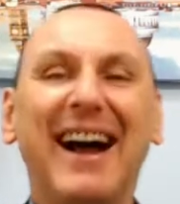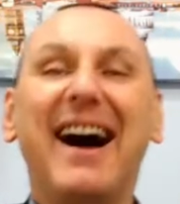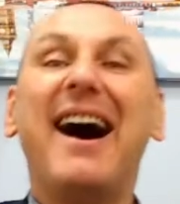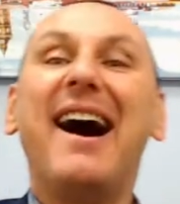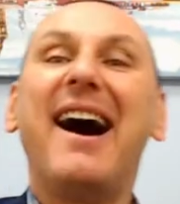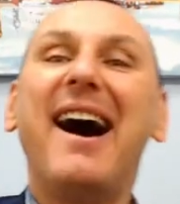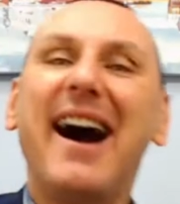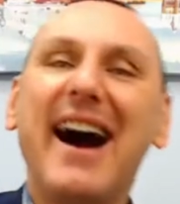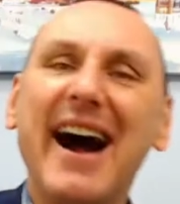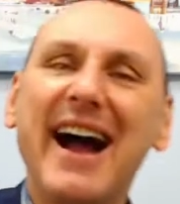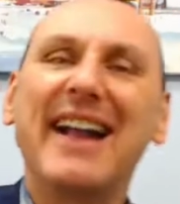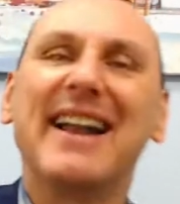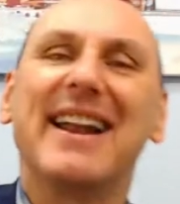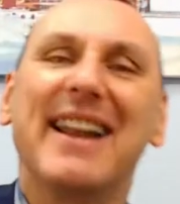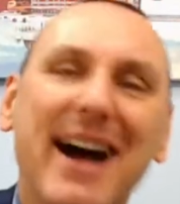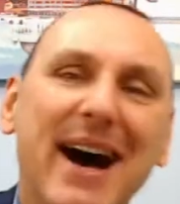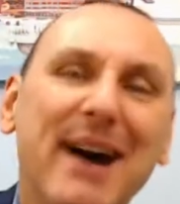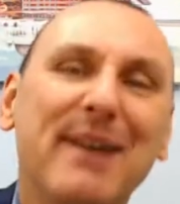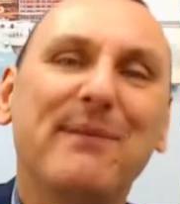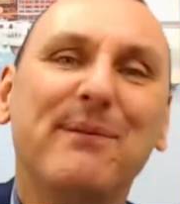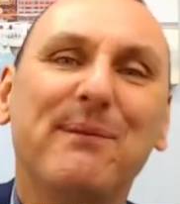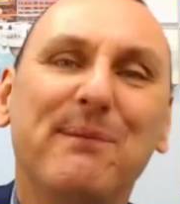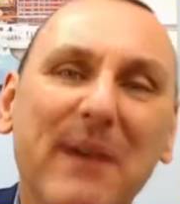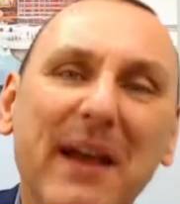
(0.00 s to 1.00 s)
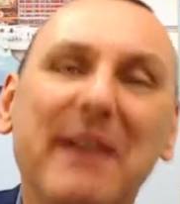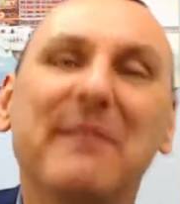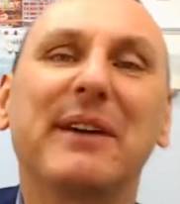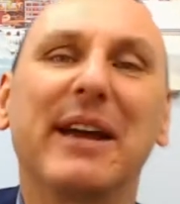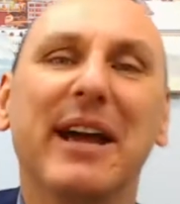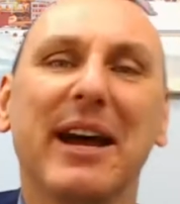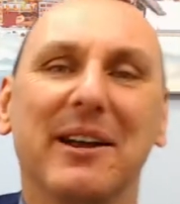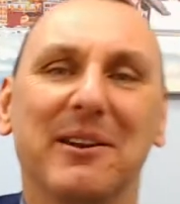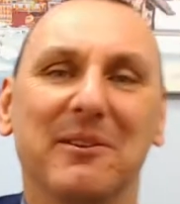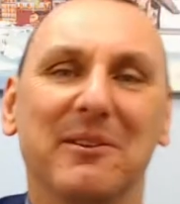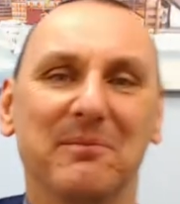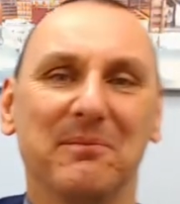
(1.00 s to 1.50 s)
I love
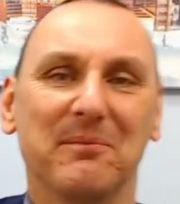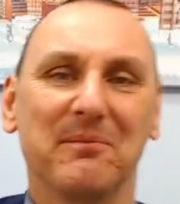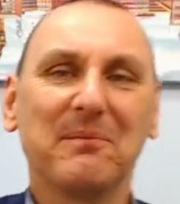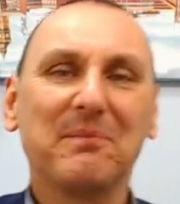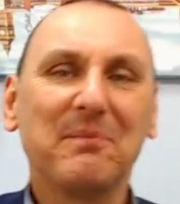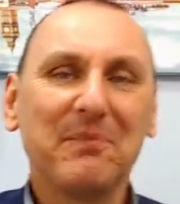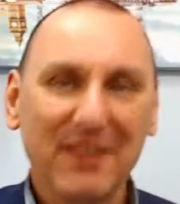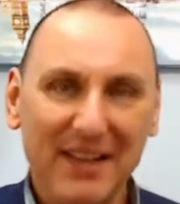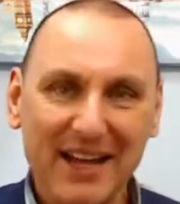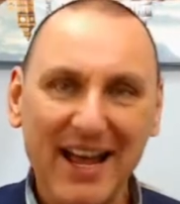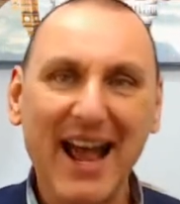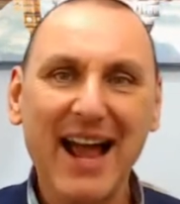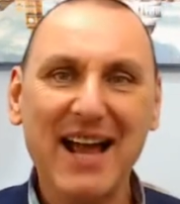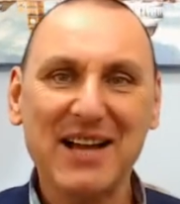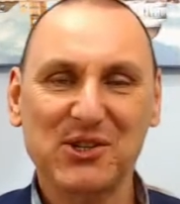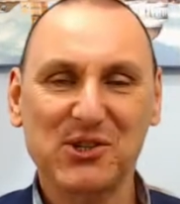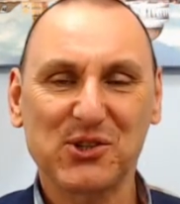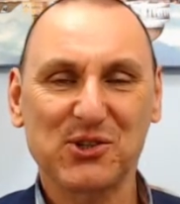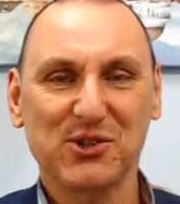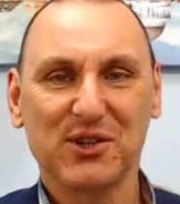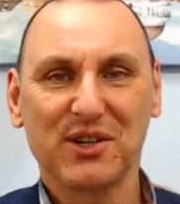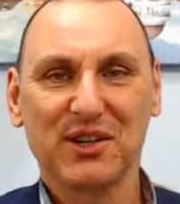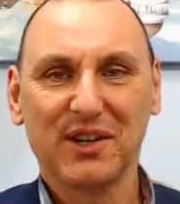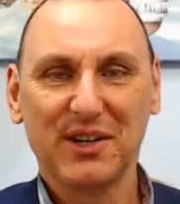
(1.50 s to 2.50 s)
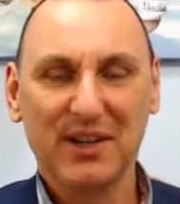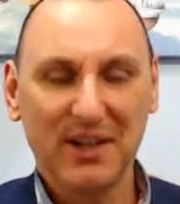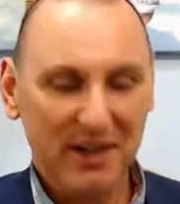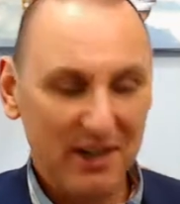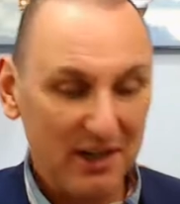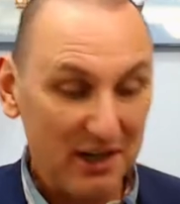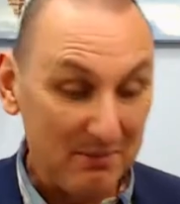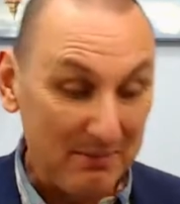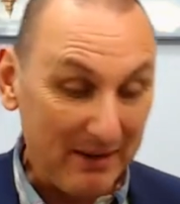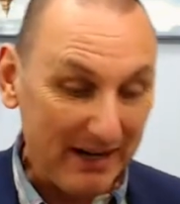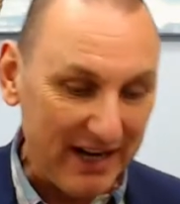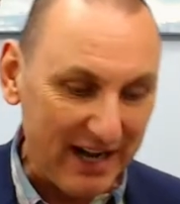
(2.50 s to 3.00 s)
Vivian. Yes.
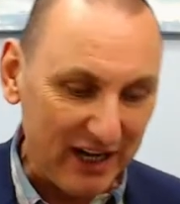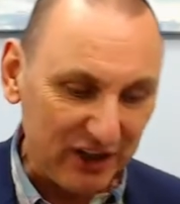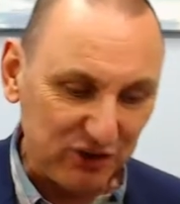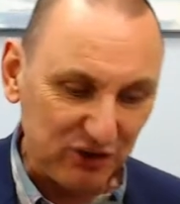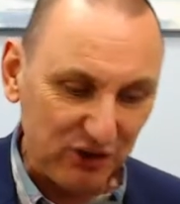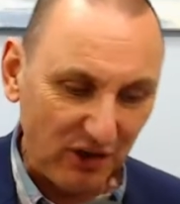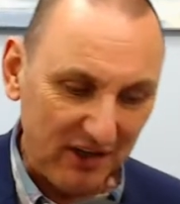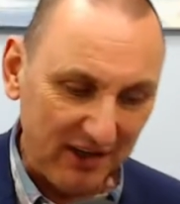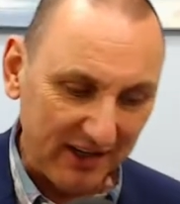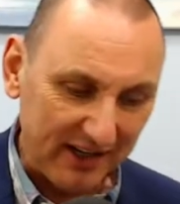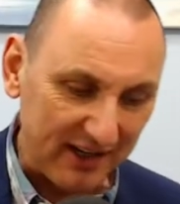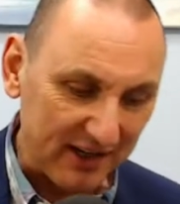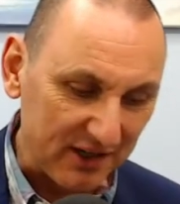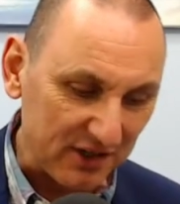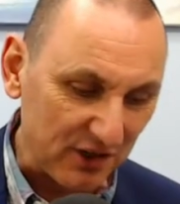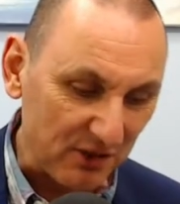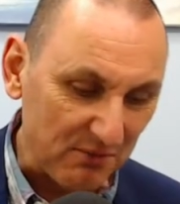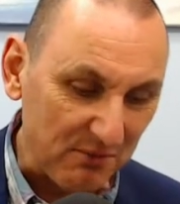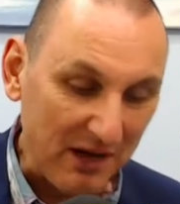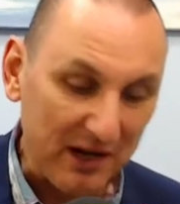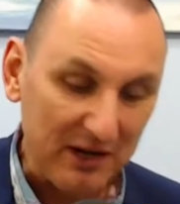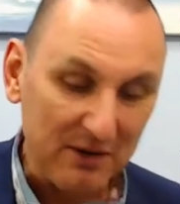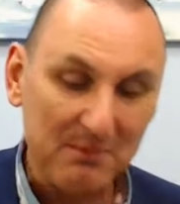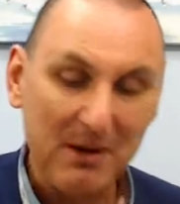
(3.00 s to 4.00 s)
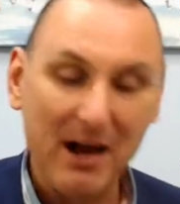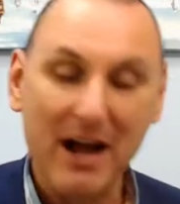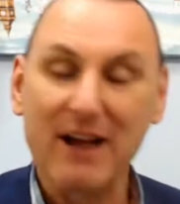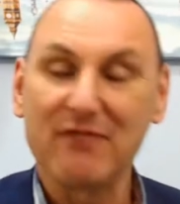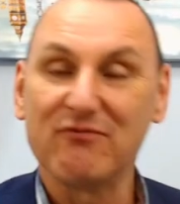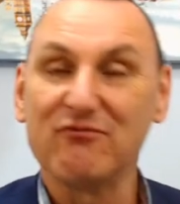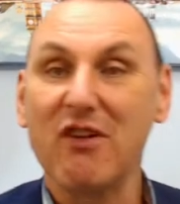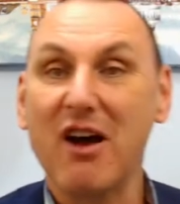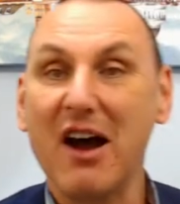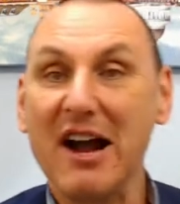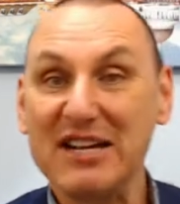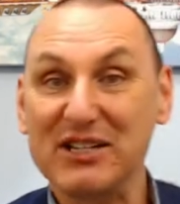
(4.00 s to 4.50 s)
A little bit later on, I'm going to do one of my
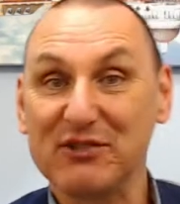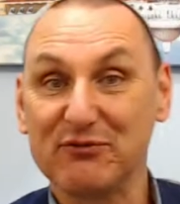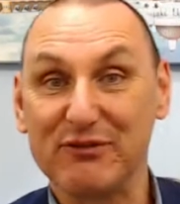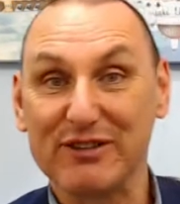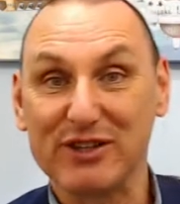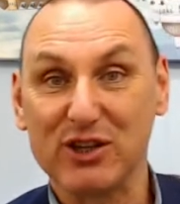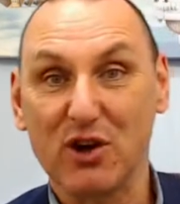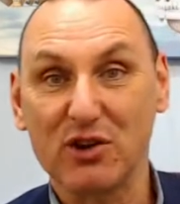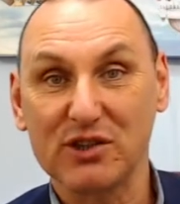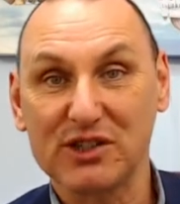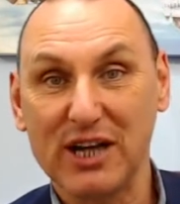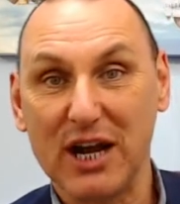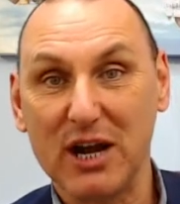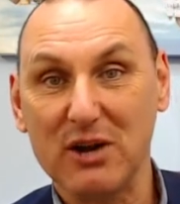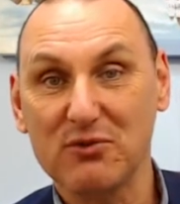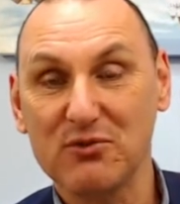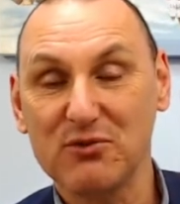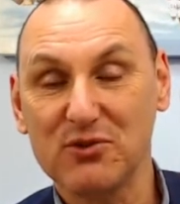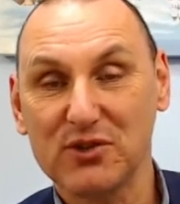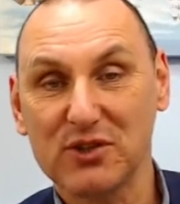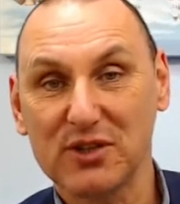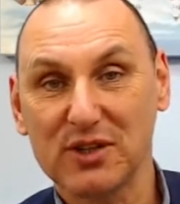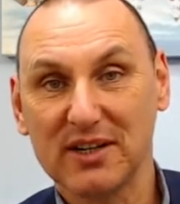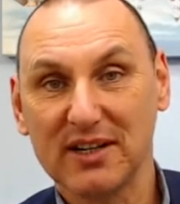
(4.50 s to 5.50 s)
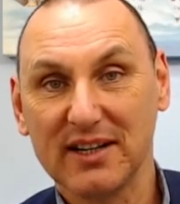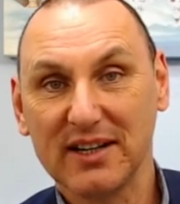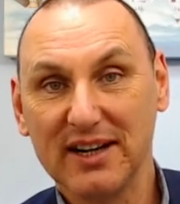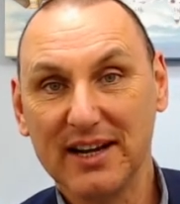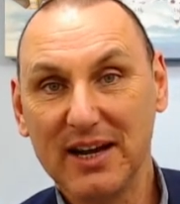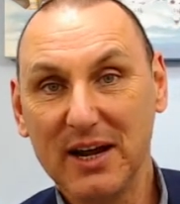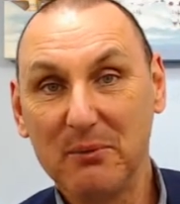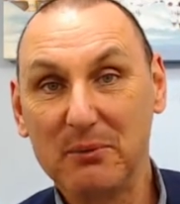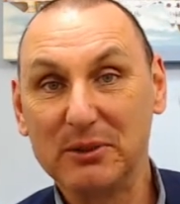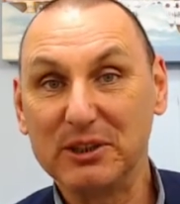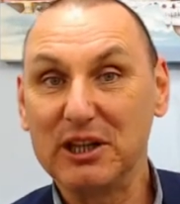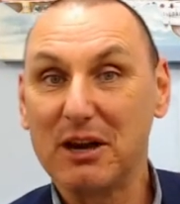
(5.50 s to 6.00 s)
rice risottos,
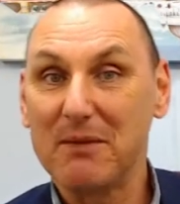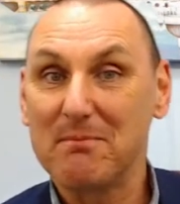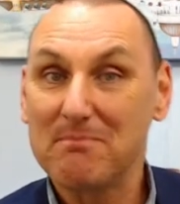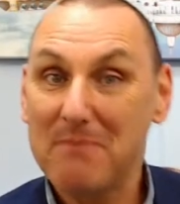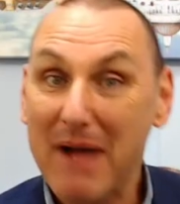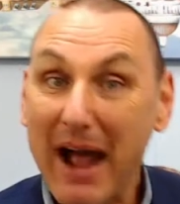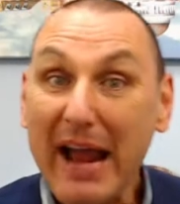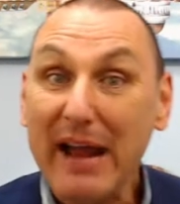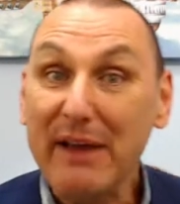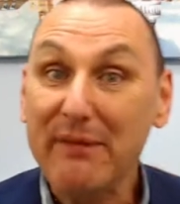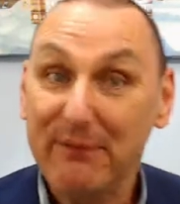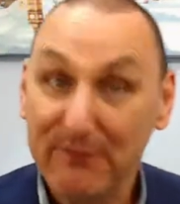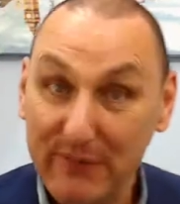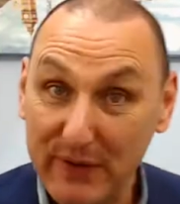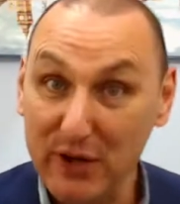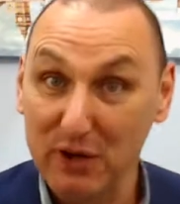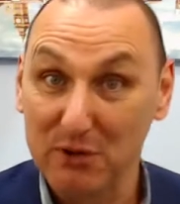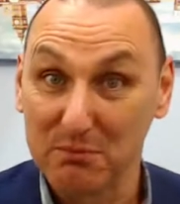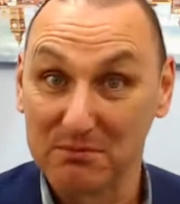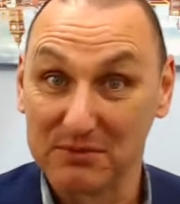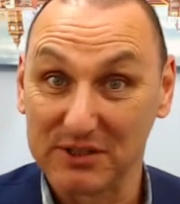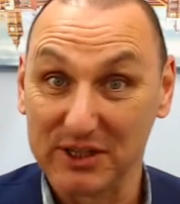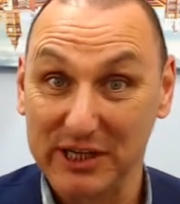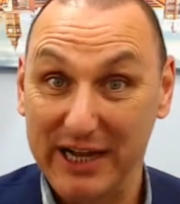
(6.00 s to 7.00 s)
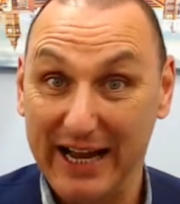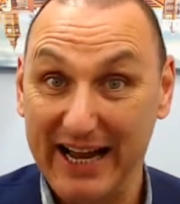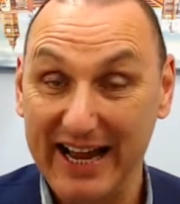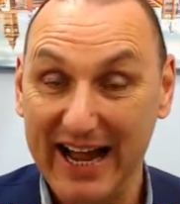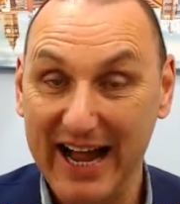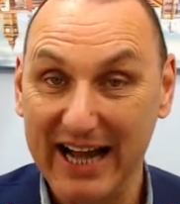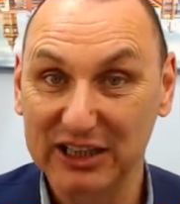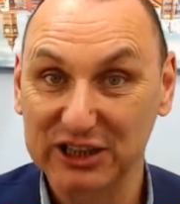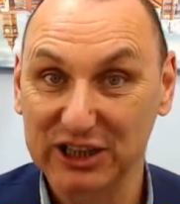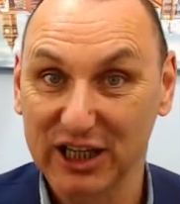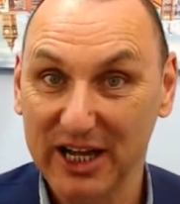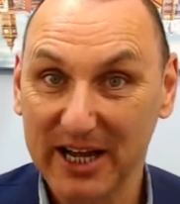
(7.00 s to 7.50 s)
which I may film today,
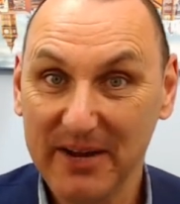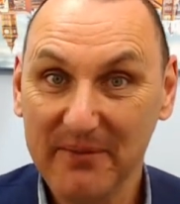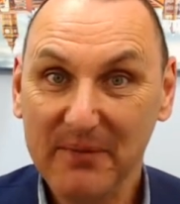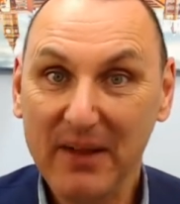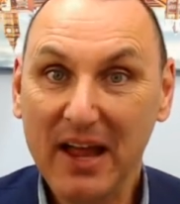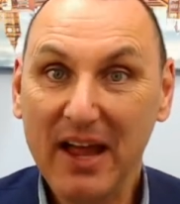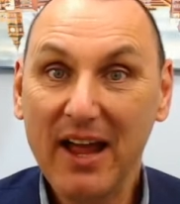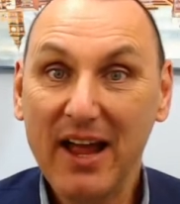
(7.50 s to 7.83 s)
actually.